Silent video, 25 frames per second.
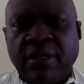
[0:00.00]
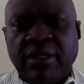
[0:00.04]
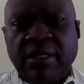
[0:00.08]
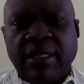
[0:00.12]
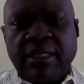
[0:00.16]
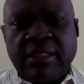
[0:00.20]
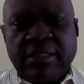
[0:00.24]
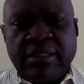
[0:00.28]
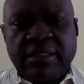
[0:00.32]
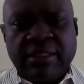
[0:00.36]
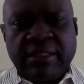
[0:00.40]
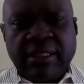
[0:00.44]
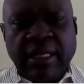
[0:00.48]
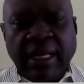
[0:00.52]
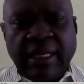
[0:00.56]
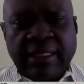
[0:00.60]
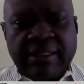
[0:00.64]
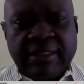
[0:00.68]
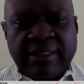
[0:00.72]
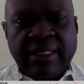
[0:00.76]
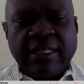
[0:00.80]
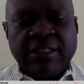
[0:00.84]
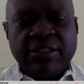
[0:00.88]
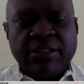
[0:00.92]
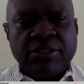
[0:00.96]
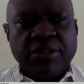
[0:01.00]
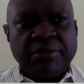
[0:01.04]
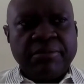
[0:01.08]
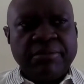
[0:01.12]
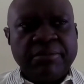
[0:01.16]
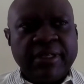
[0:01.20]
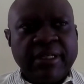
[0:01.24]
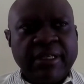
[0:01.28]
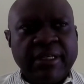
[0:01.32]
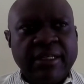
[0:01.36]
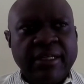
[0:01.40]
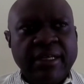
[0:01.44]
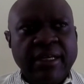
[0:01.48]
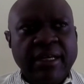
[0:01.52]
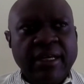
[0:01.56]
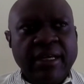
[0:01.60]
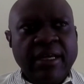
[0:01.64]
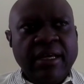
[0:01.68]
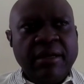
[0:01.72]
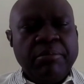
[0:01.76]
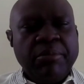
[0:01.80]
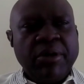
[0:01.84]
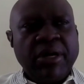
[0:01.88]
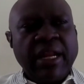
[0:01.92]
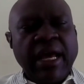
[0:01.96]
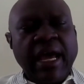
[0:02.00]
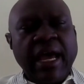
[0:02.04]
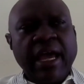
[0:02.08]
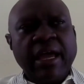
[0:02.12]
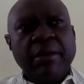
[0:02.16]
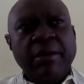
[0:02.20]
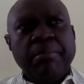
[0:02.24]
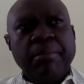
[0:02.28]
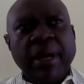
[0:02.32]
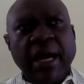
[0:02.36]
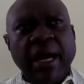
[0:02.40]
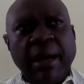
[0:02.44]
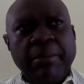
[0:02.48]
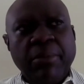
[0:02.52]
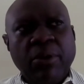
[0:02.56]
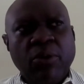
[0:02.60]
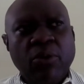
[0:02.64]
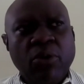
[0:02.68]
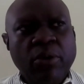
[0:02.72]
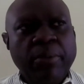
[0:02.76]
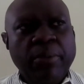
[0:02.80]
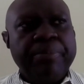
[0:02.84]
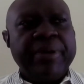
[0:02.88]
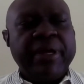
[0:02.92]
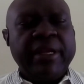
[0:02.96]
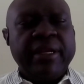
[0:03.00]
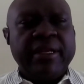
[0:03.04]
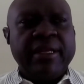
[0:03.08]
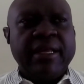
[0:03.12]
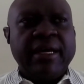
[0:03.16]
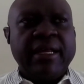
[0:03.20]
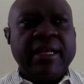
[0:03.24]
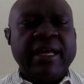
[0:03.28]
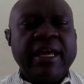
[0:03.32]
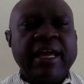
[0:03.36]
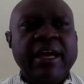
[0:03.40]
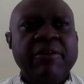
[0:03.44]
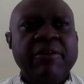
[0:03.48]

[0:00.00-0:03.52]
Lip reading: Health has said something, but I'm hoping that